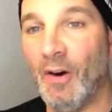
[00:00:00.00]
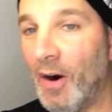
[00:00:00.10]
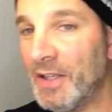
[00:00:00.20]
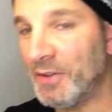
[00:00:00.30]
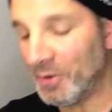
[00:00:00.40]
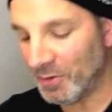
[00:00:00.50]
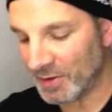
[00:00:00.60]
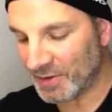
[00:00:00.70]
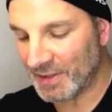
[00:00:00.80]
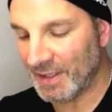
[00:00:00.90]
All you do
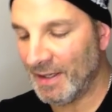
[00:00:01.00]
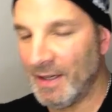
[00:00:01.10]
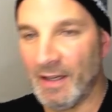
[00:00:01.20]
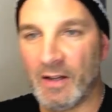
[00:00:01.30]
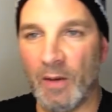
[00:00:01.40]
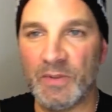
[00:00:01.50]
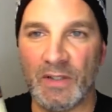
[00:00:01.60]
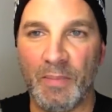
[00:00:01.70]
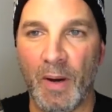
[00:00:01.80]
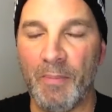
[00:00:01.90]
is, it comes in
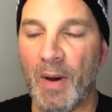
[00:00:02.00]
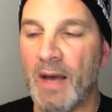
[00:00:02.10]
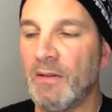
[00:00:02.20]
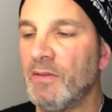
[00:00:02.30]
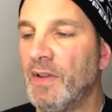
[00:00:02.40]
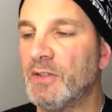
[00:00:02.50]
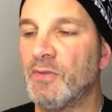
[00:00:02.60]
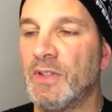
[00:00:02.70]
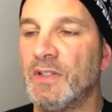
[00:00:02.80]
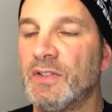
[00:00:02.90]
a pump bottle, that's
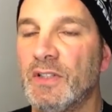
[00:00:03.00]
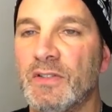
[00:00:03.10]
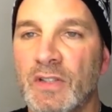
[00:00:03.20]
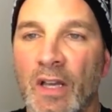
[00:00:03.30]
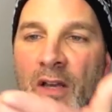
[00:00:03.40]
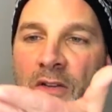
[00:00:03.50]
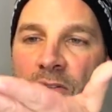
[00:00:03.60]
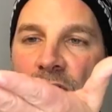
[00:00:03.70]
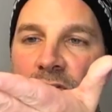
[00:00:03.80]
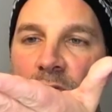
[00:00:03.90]
what this is.
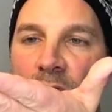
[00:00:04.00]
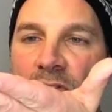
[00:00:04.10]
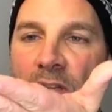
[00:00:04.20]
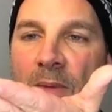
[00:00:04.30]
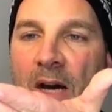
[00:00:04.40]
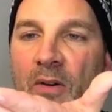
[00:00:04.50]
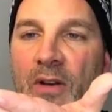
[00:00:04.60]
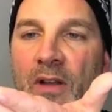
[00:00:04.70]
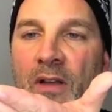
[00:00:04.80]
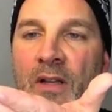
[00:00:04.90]
You just squirt some
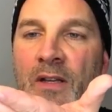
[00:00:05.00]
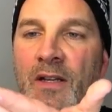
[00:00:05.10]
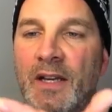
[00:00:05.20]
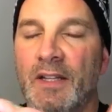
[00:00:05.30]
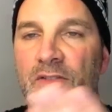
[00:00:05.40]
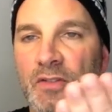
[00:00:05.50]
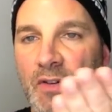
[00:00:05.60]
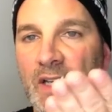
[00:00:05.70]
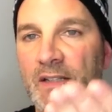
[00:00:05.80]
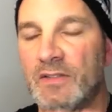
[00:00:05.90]
out, and it's
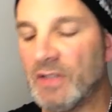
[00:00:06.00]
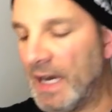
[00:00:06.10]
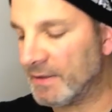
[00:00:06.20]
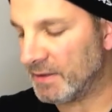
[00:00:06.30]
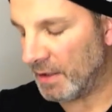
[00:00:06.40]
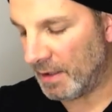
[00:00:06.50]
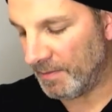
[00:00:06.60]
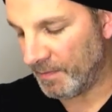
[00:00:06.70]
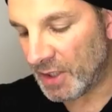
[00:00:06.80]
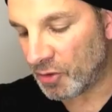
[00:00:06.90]
green. It's got uh,
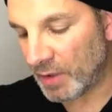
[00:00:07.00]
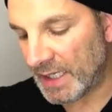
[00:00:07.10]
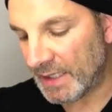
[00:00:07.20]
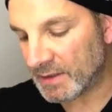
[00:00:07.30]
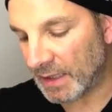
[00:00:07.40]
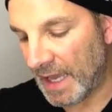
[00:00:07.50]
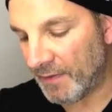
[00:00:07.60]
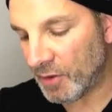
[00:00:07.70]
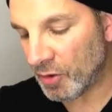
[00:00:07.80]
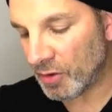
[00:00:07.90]
ingredients
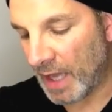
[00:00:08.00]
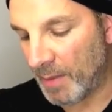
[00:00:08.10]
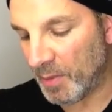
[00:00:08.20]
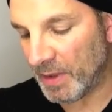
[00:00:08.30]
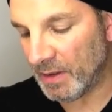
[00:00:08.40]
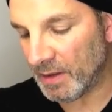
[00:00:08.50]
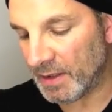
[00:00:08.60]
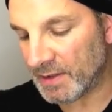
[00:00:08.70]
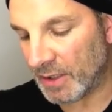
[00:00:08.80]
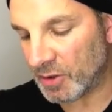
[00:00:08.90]
lavender, chamomile,
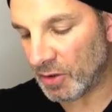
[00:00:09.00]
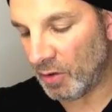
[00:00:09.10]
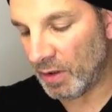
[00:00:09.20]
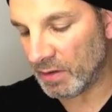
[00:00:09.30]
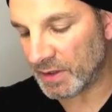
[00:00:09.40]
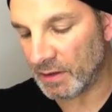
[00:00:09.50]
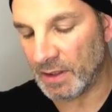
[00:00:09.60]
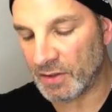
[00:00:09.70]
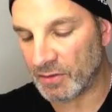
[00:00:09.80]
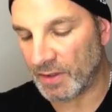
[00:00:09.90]
essential oils, and
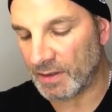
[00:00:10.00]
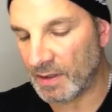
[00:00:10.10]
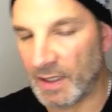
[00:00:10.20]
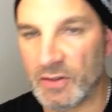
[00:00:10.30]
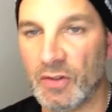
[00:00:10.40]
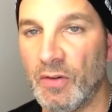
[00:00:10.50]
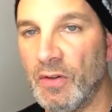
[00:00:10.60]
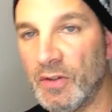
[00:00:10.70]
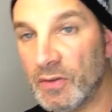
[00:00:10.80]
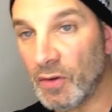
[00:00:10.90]
glycerin. External
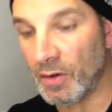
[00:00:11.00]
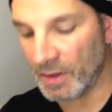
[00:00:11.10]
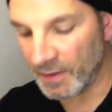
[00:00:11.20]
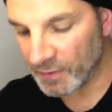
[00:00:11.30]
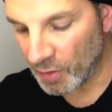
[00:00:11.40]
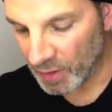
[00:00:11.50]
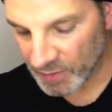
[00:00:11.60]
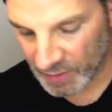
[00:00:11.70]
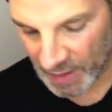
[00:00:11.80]
use only, of course.